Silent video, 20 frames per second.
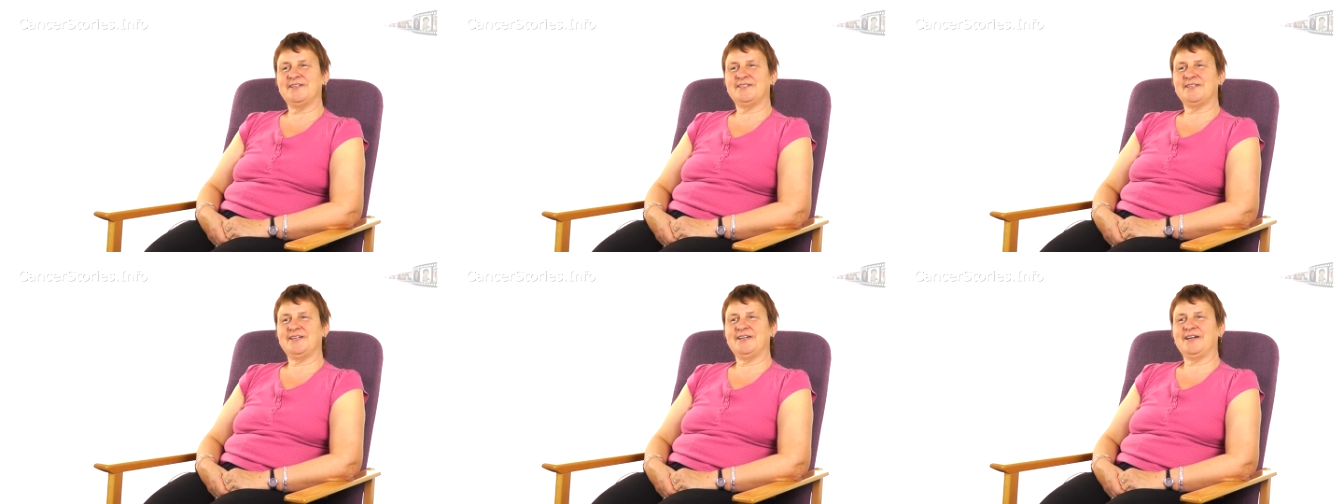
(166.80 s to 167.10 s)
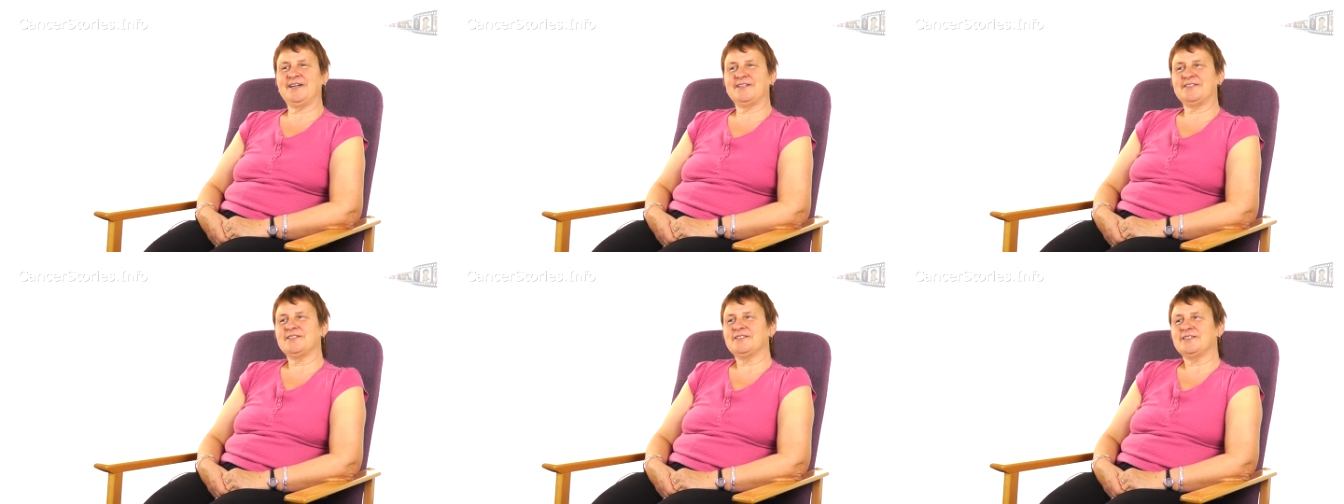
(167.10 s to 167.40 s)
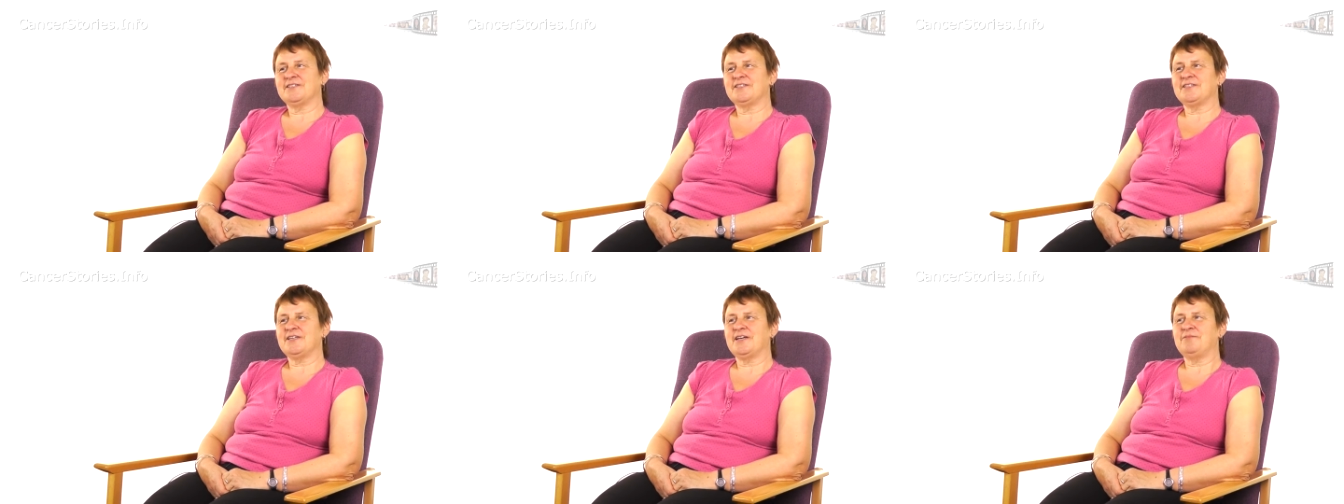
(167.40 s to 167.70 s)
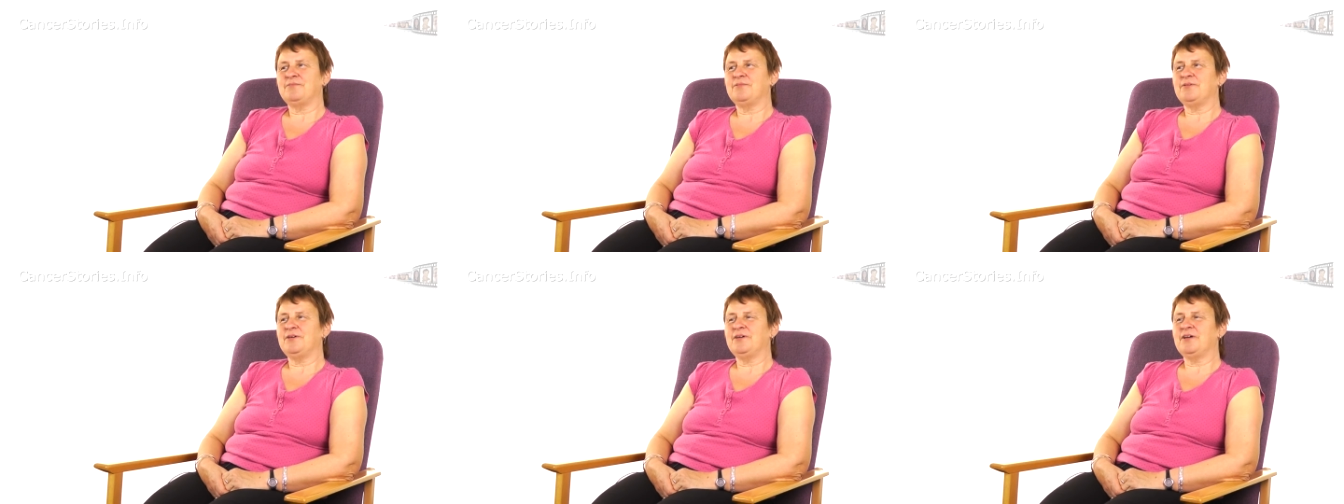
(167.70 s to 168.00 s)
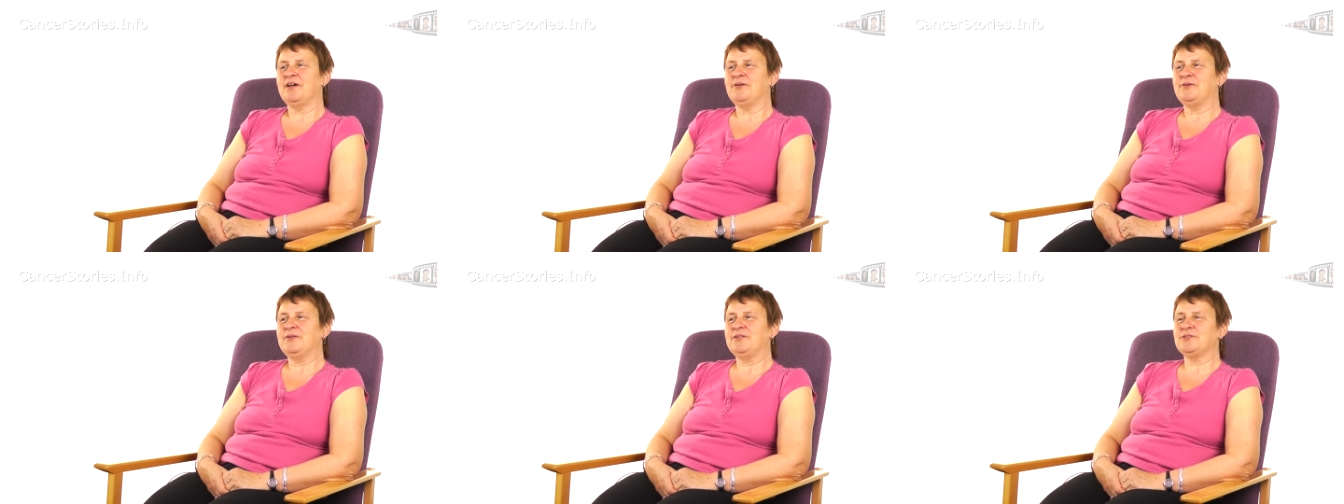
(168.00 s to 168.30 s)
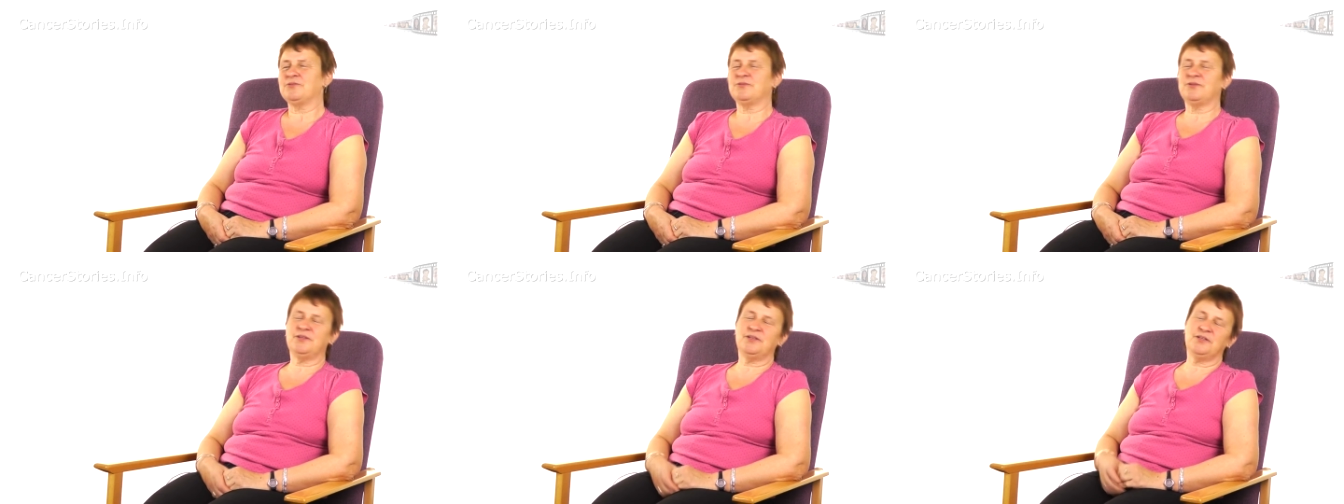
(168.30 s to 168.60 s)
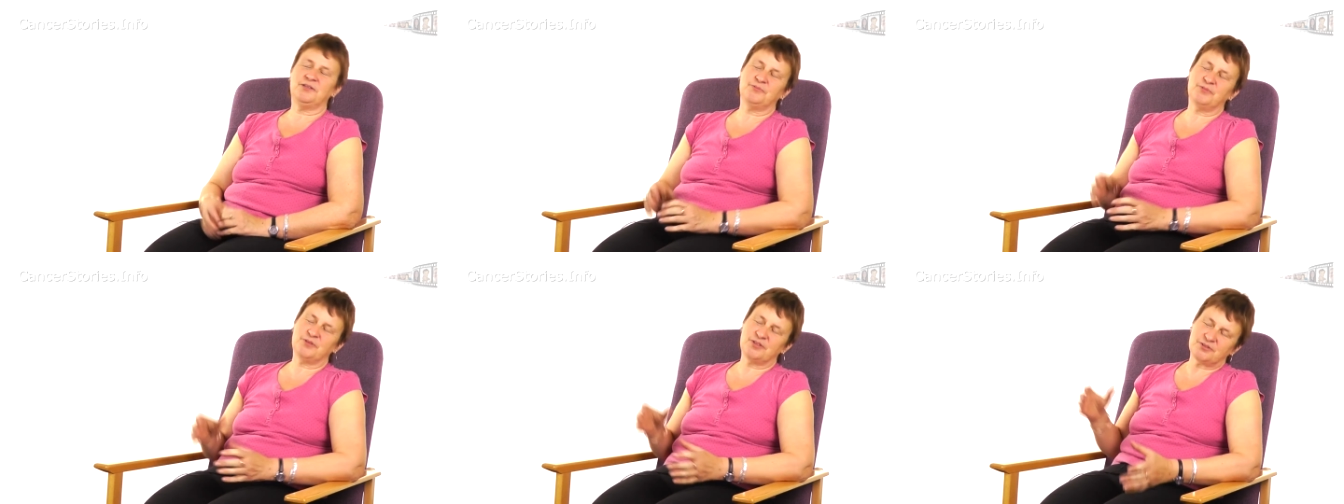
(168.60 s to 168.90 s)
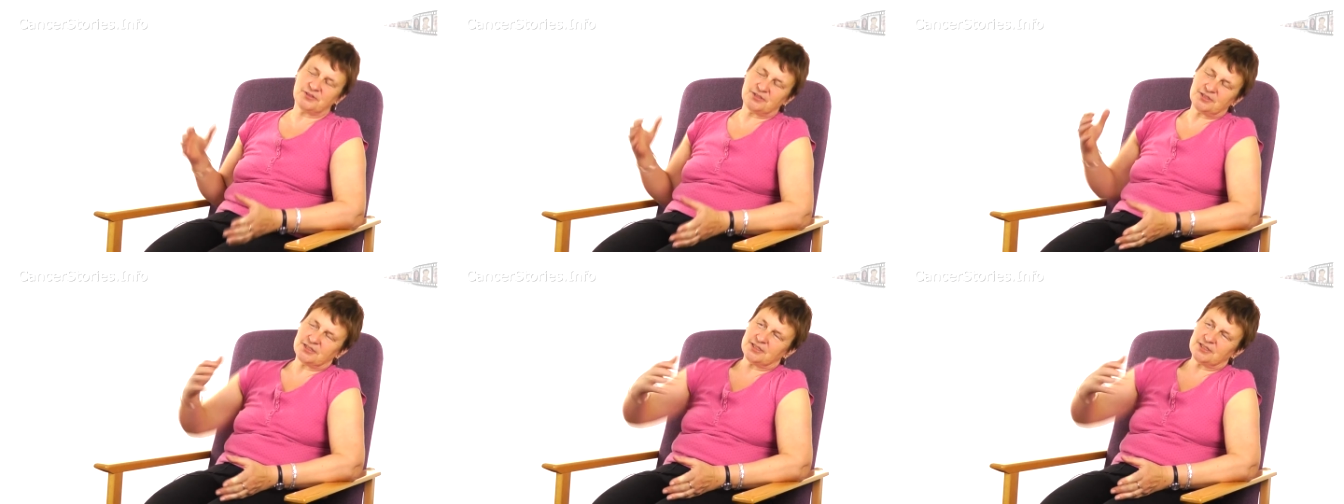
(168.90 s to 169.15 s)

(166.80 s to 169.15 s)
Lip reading: as he has, as I said, we used